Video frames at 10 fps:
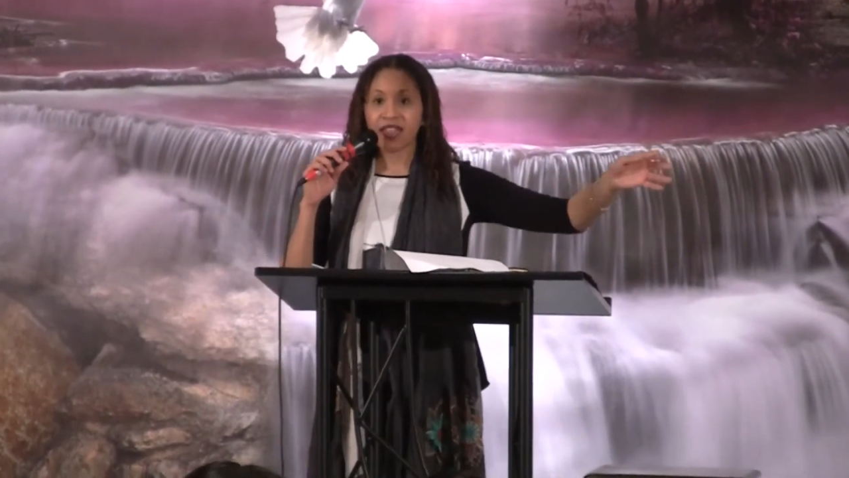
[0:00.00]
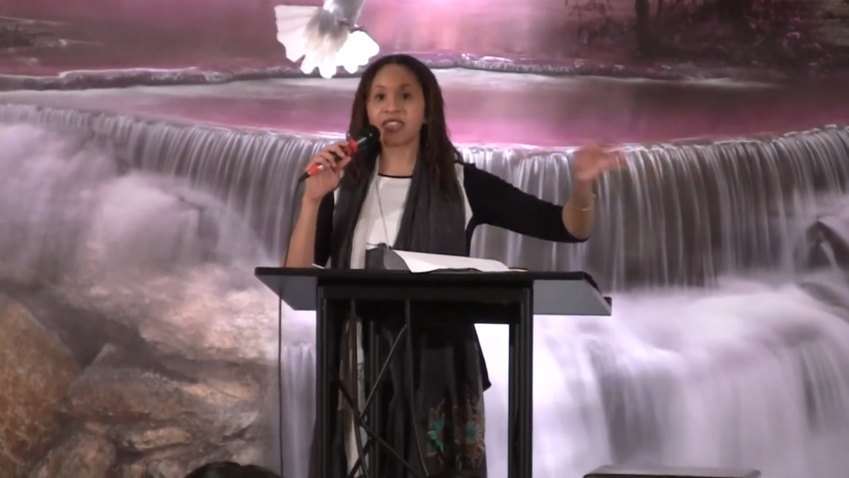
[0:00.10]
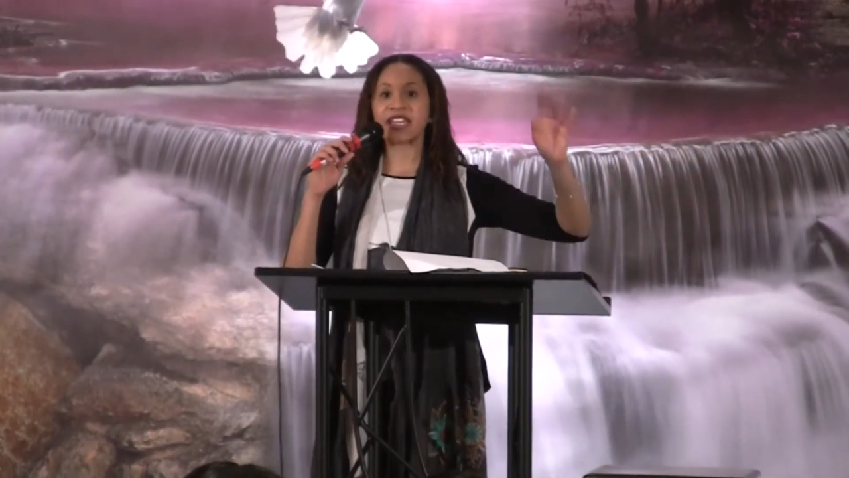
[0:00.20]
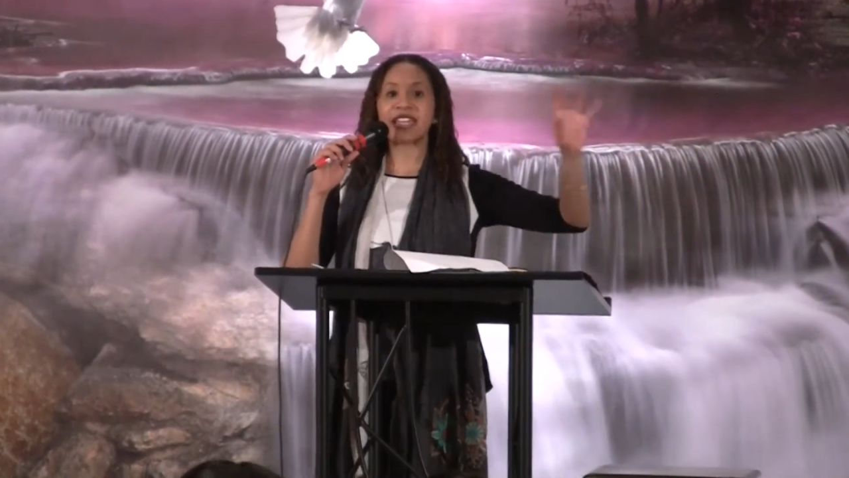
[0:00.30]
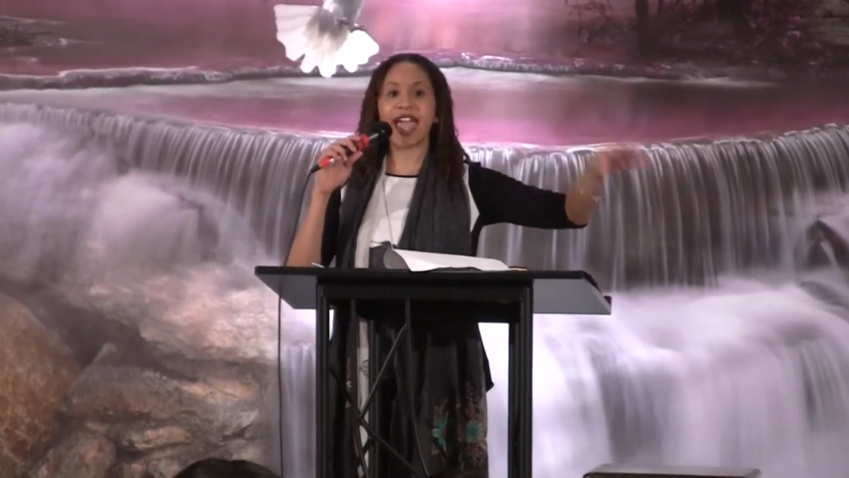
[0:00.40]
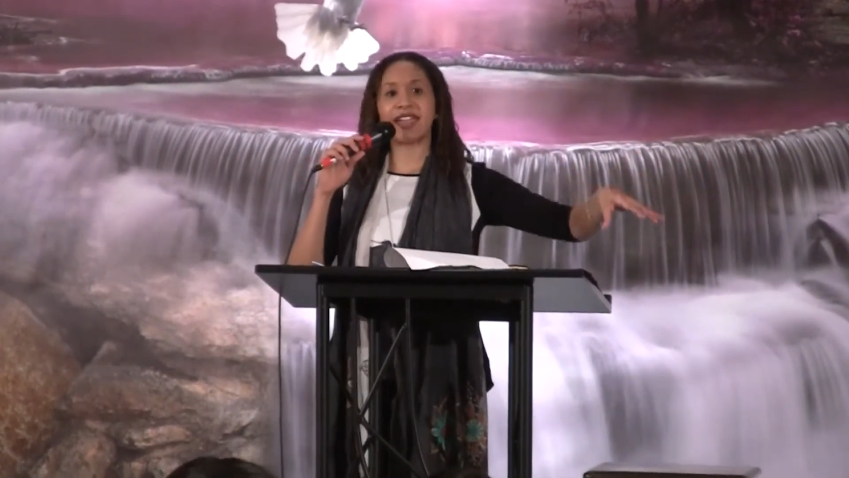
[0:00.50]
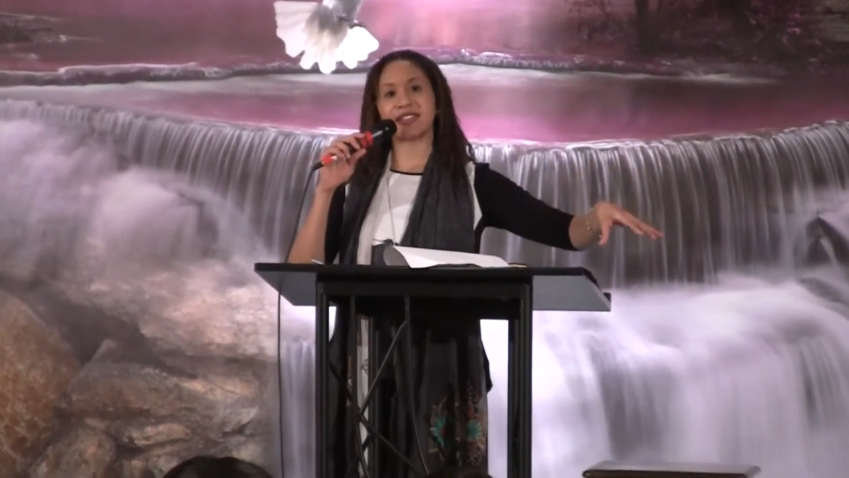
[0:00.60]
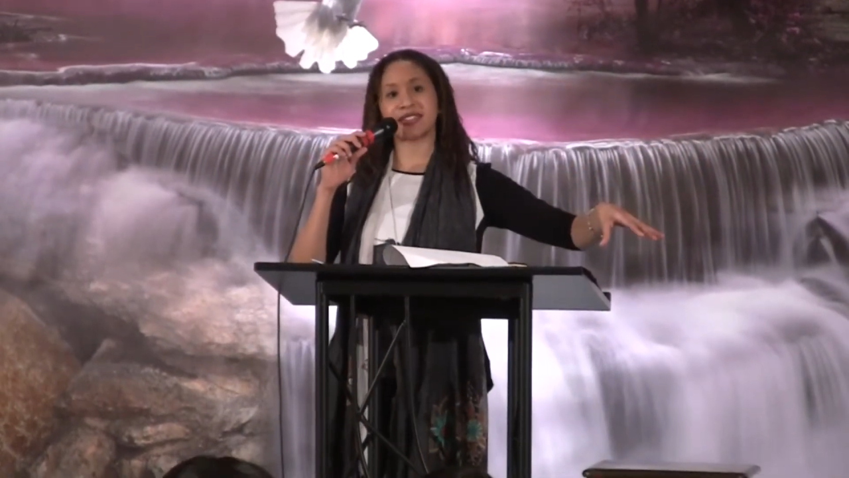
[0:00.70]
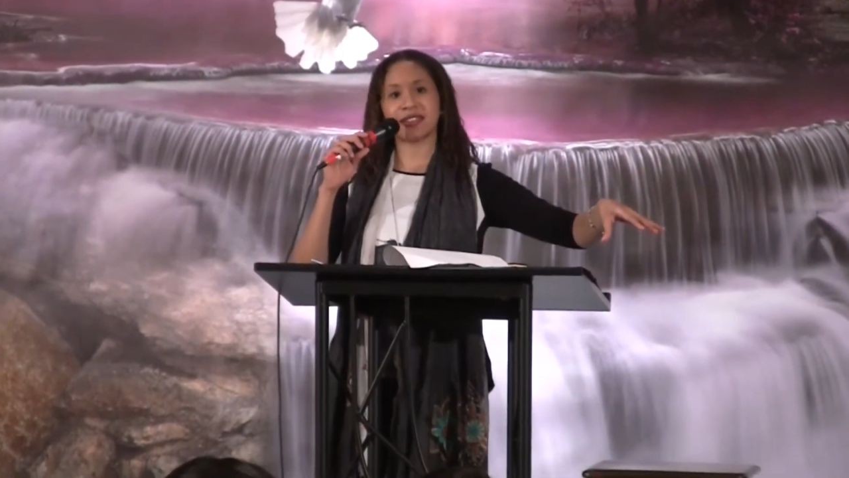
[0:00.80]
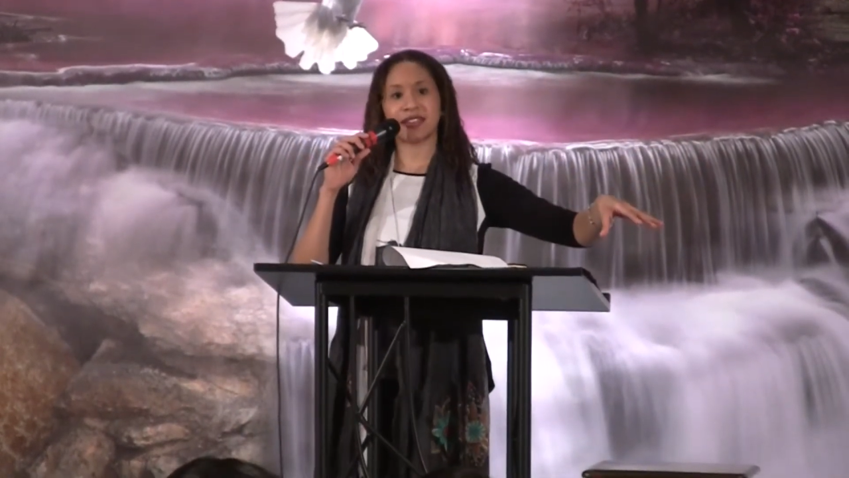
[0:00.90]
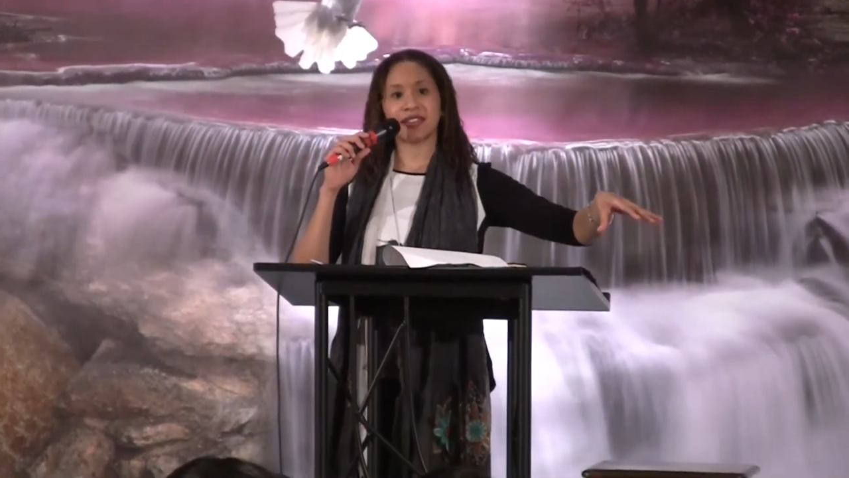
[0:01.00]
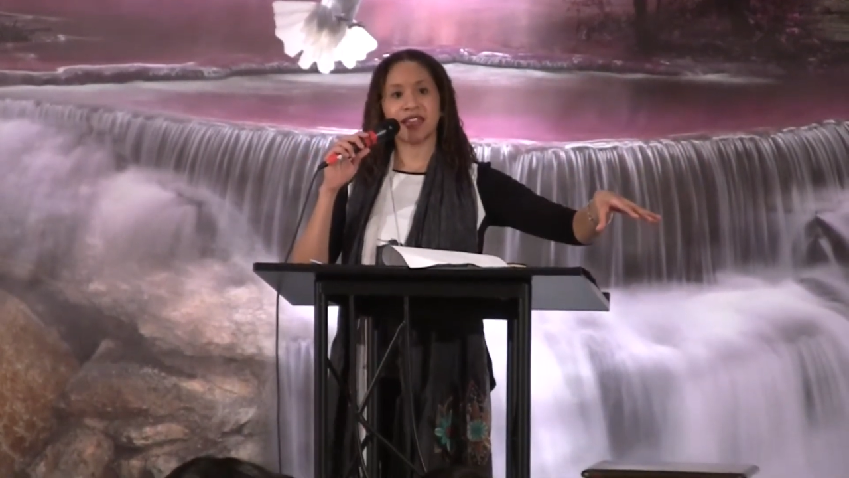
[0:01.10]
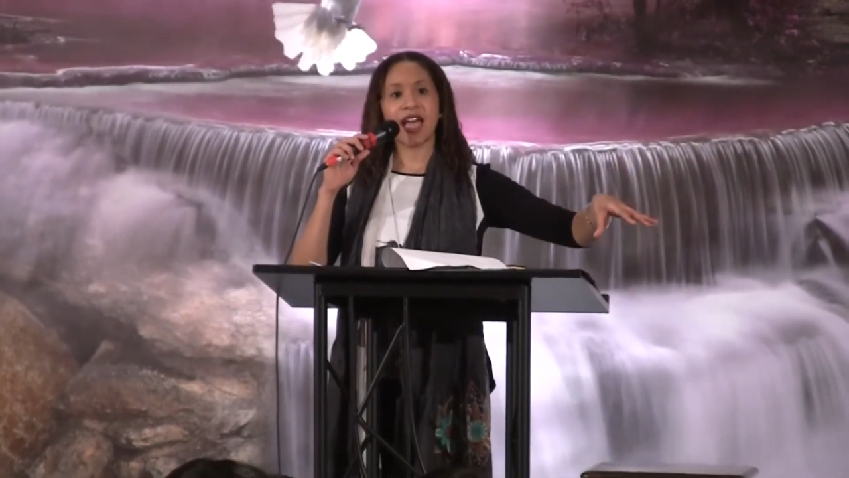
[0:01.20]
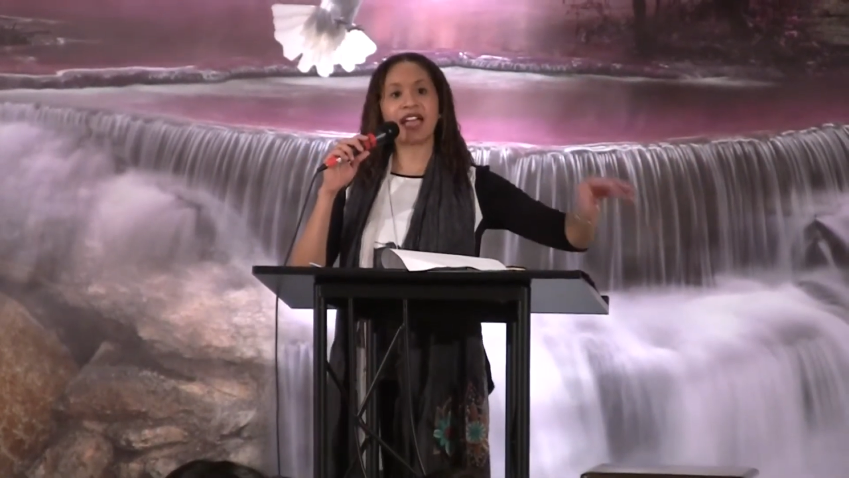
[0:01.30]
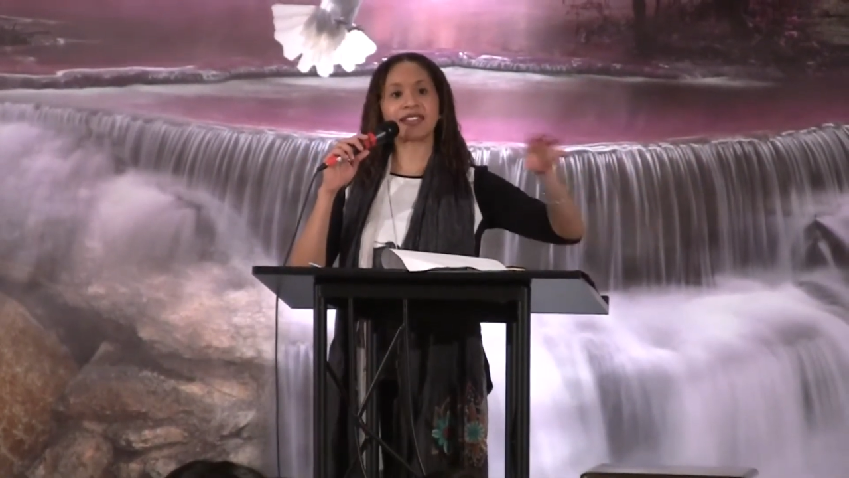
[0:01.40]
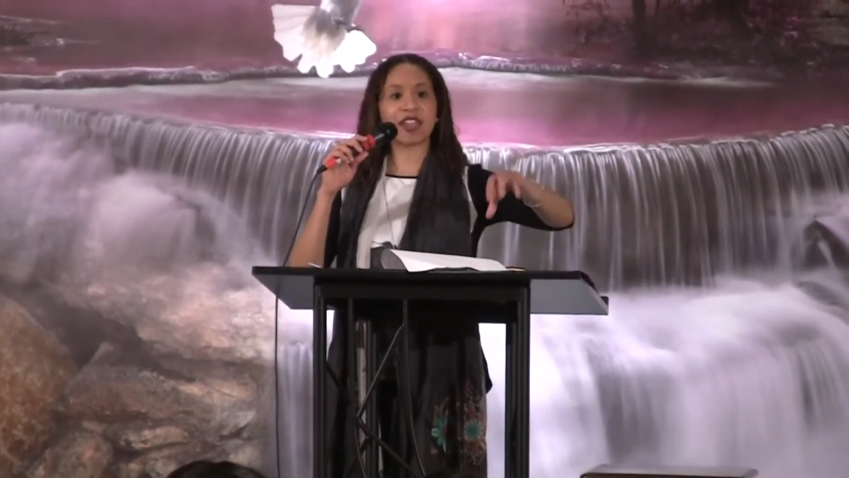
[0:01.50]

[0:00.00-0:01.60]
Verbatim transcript: The gate has